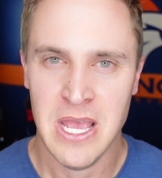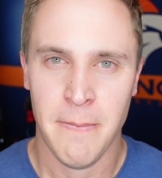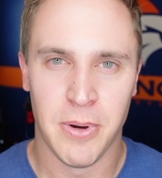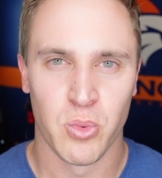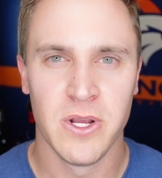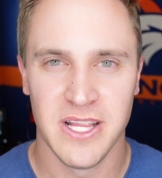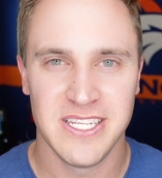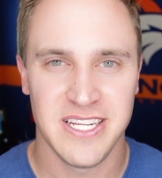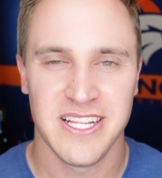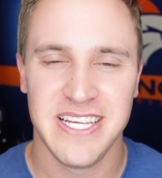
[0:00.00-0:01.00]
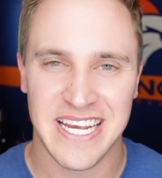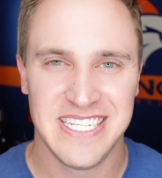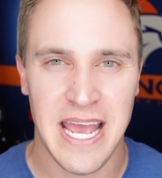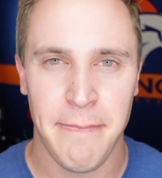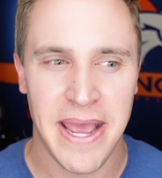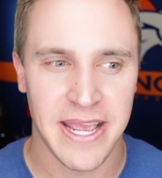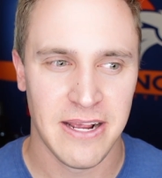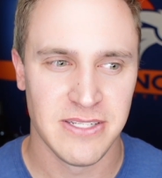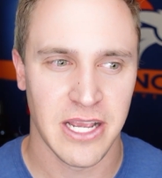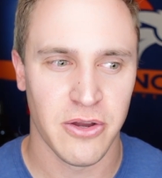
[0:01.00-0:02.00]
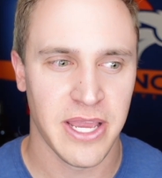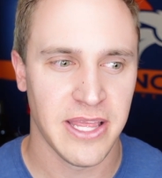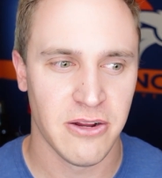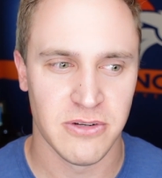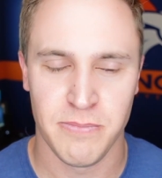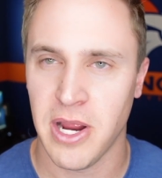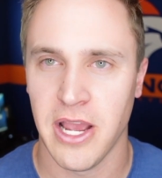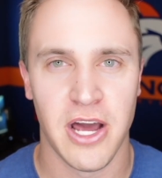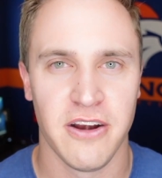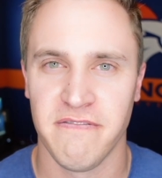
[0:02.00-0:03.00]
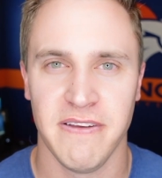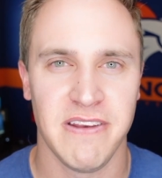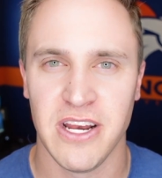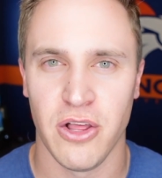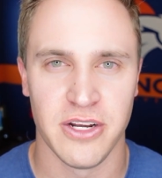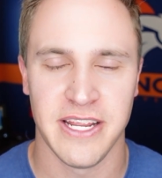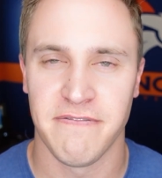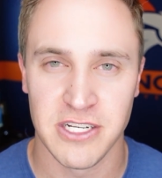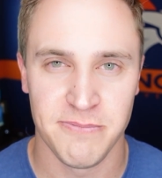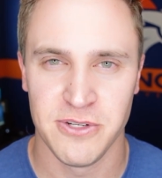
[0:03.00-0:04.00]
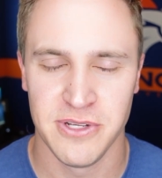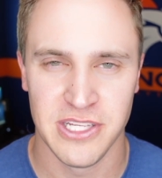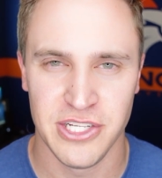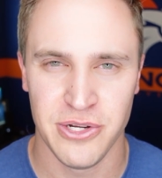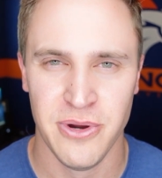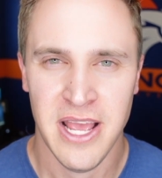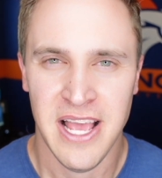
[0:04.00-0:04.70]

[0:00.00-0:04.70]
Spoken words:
But realistically, I sat back and I was like, okay, there was probably $150 difference between the two.